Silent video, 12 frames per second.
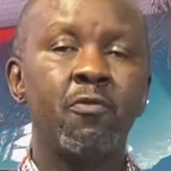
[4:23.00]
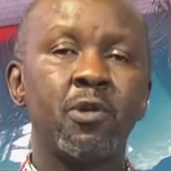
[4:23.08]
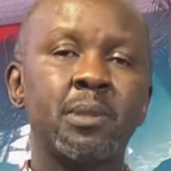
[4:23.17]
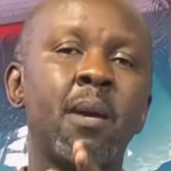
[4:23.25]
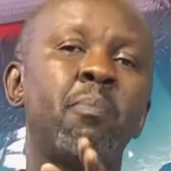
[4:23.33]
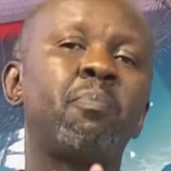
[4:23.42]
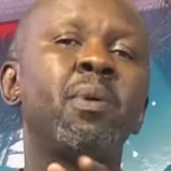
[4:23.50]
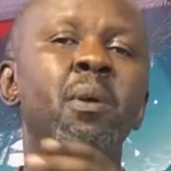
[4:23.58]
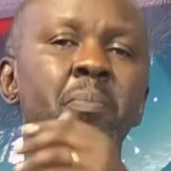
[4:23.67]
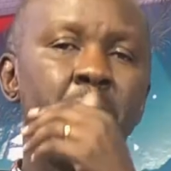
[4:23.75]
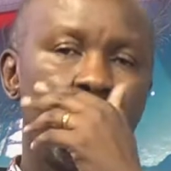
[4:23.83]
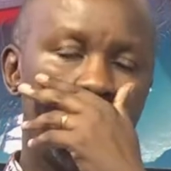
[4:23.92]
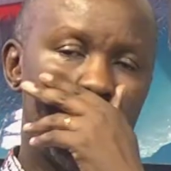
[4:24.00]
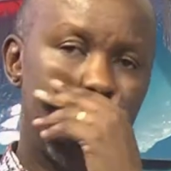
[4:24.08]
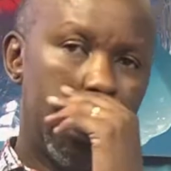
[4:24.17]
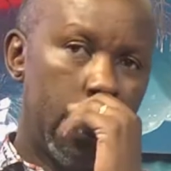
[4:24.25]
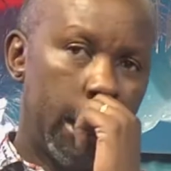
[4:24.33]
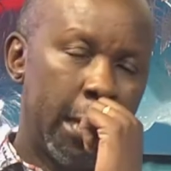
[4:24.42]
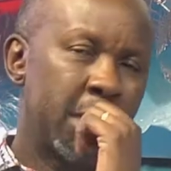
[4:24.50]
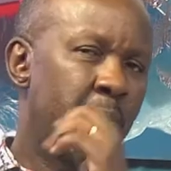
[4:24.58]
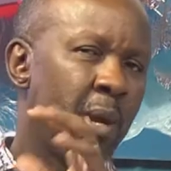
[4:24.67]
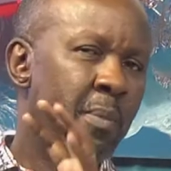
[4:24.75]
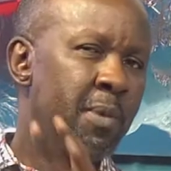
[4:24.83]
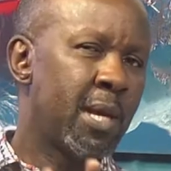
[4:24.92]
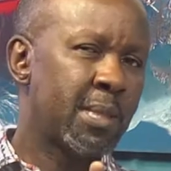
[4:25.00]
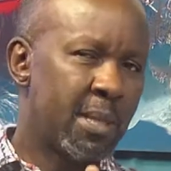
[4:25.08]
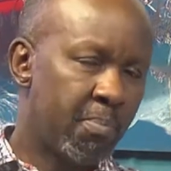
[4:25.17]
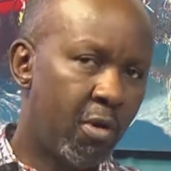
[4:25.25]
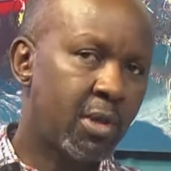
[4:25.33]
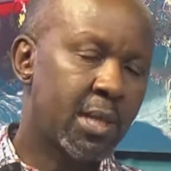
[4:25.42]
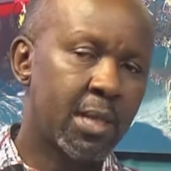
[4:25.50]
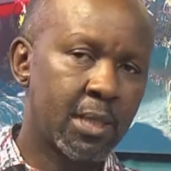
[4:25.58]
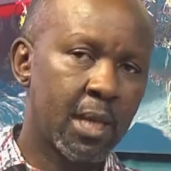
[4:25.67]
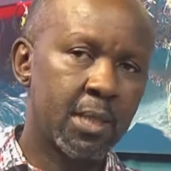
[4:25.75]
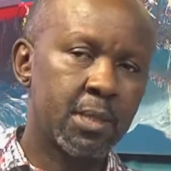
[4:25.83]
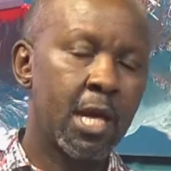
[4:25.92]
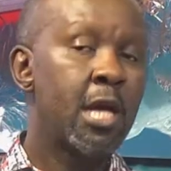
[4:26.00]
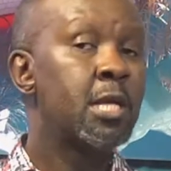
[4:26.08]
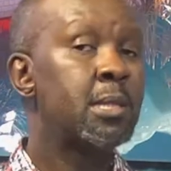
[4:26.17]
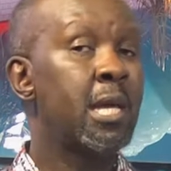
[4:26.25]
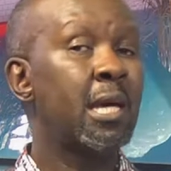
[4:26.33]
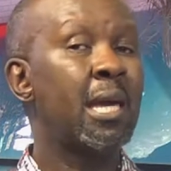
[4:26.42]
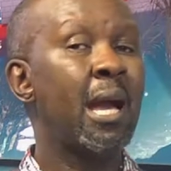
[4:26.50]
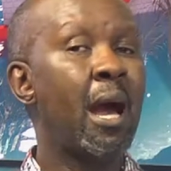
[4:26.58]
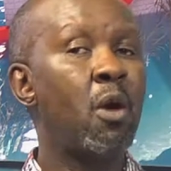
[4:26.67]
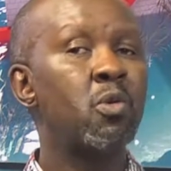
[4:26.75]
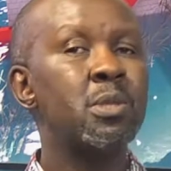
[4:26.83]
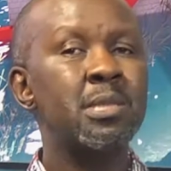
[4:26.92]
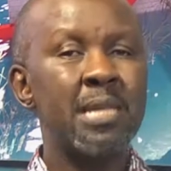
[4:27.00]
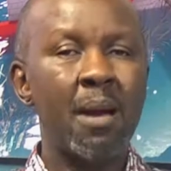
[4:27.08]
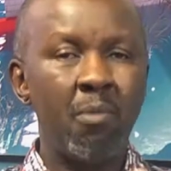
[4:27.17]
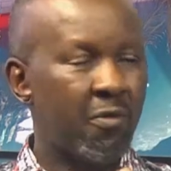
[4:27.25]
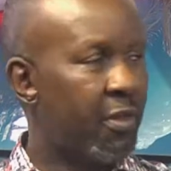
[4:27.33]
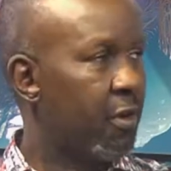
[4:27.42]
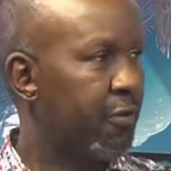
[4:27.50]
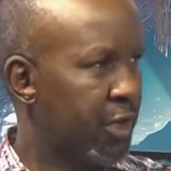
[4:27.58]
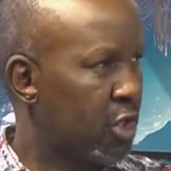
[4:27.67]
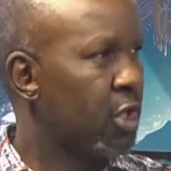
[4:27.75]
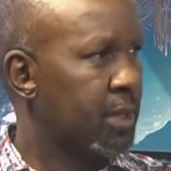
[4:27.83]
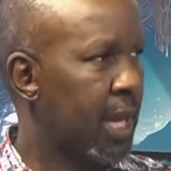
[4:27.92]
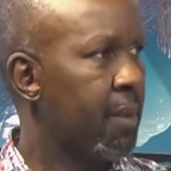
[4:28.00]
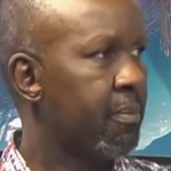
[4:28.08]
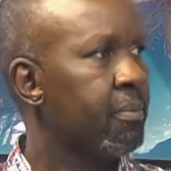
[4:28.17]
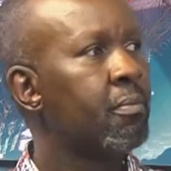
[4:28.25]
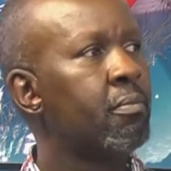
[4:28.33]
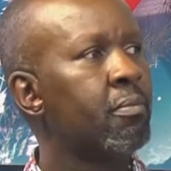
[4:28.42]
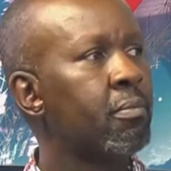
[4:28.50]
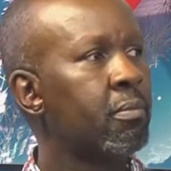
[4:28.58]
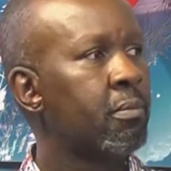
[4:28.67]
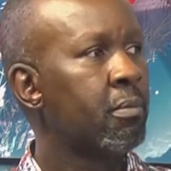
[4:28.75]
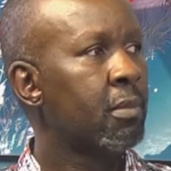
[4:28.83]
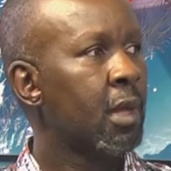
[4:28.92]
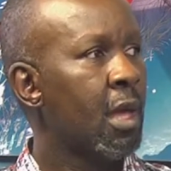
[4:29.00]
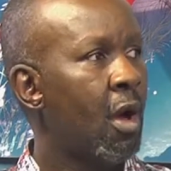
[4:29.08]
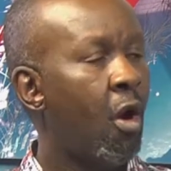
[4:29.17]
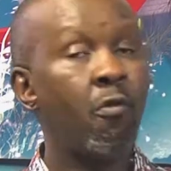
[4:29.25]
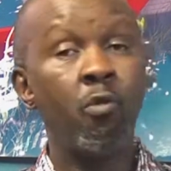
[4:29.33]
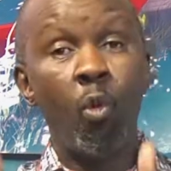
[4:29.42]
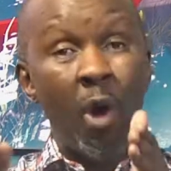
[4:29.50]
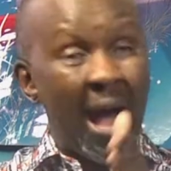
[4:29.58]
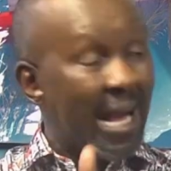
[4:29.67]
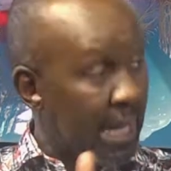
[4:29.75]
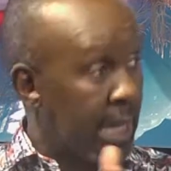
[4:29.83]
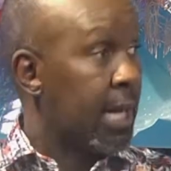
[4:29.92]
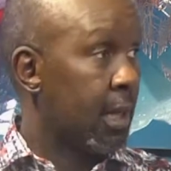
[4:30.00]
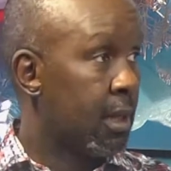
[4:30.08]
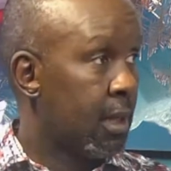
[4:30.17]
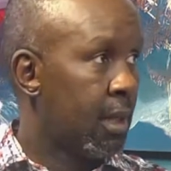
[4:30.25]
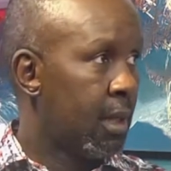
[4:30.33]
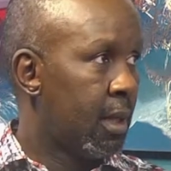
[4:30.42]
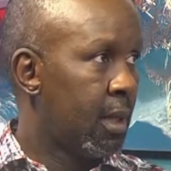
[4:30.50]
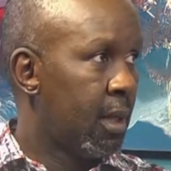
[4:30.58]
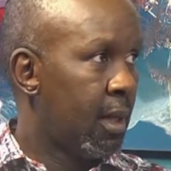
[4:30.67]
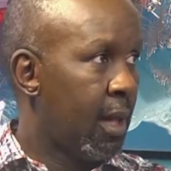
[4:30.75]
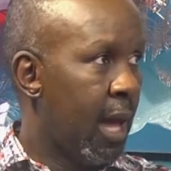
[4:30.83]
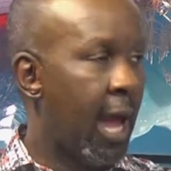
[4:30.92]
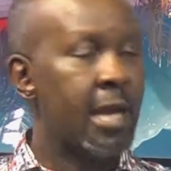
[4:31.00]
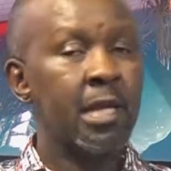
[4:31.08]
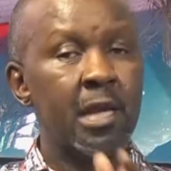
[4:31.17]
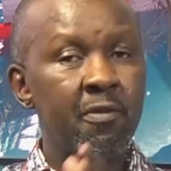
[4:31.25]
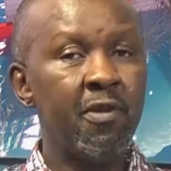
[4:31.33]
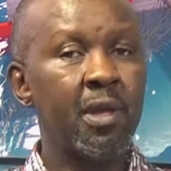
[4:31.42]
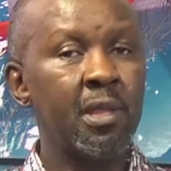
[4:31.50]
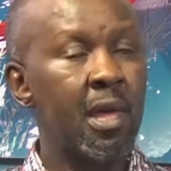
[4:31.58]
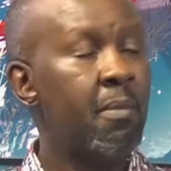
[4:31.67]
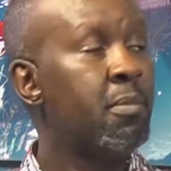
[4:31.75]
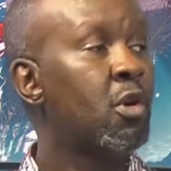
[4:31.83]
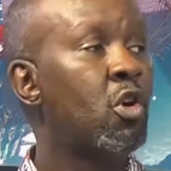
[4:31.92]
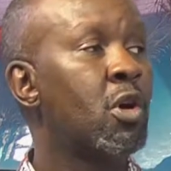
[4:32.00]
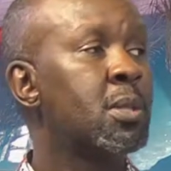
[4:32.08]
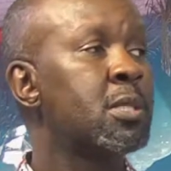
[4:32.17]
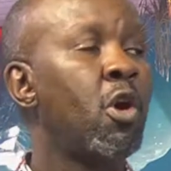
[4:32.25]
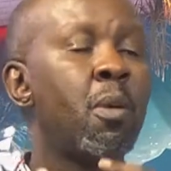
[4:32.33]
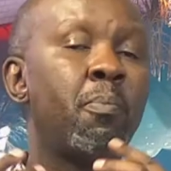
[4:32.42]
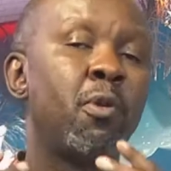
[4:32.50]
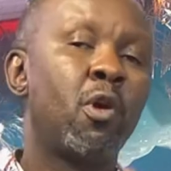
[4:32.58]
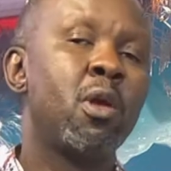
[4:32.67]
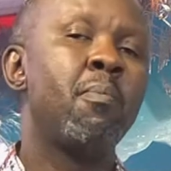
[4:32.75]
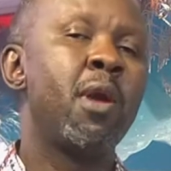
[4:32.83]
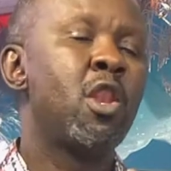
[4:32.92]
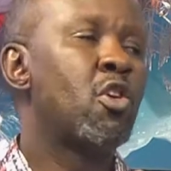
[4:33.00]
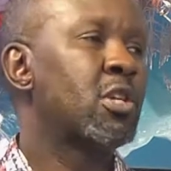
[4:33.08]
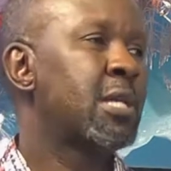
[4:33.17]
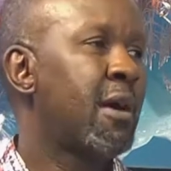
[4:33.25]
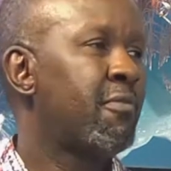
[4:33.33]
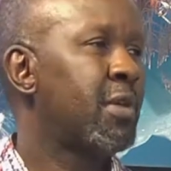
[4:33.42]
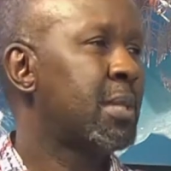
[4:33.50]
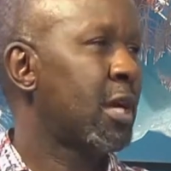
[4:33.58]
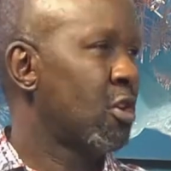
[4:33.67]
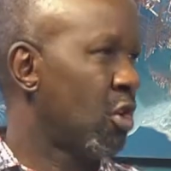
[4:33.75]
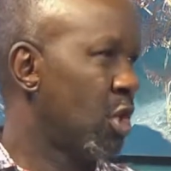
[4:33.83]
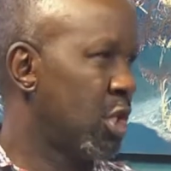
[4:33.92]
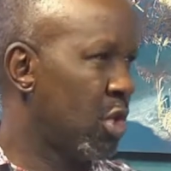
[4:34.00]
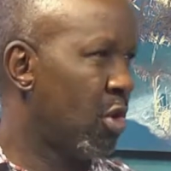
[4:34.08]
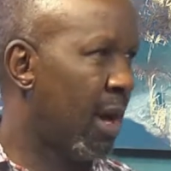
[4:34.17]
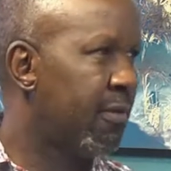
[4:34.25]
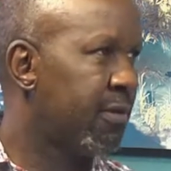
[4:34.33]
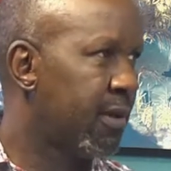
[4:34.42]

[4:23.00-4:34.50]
For some people, it may be as important as taking out some of the official time of work and giving them, because your employee may not have the technology you have.